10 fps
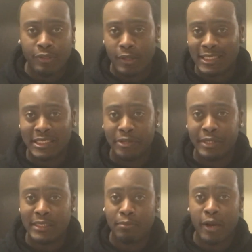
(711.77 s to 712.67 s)
the
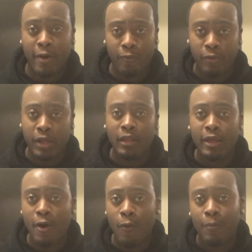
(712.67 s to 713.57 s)
series, but I really
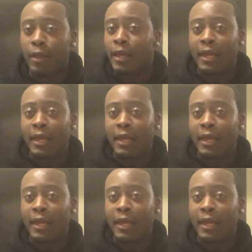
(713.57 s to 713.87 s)
hope